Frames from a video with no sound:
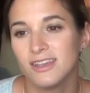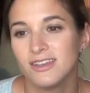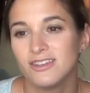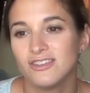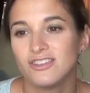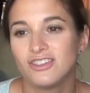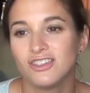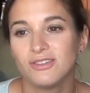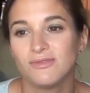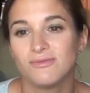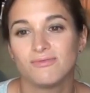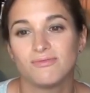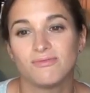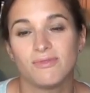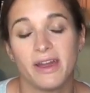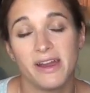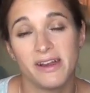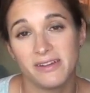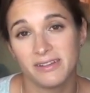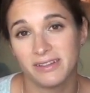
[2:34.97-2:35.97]
She
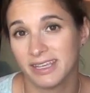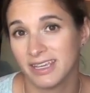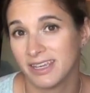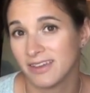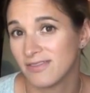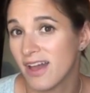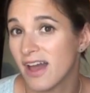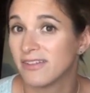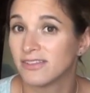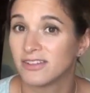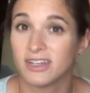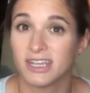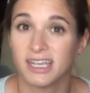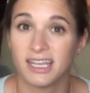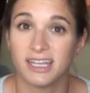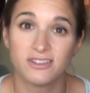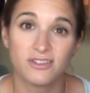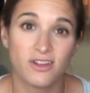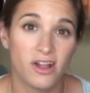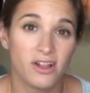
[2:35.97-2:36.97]
rarely, if ever,
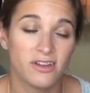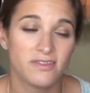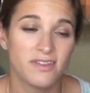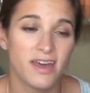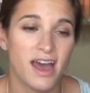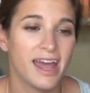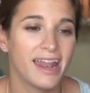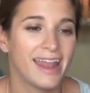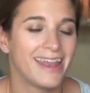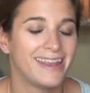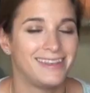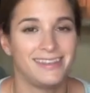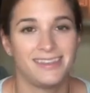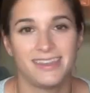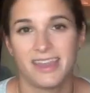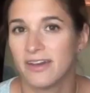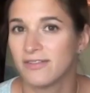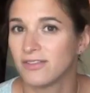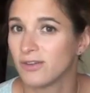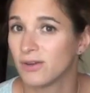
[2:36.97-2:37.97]
eats all of that, and
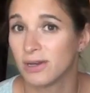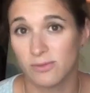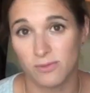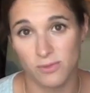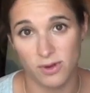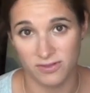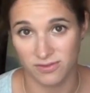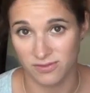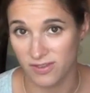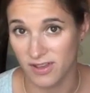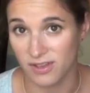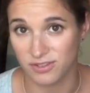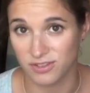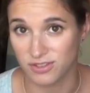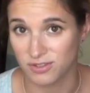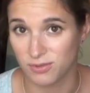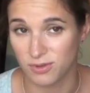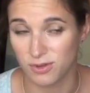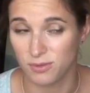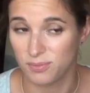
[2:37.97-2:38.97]
never in one fell
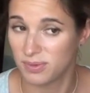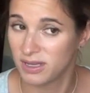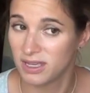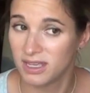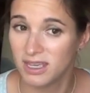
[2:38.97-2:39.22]
swoop.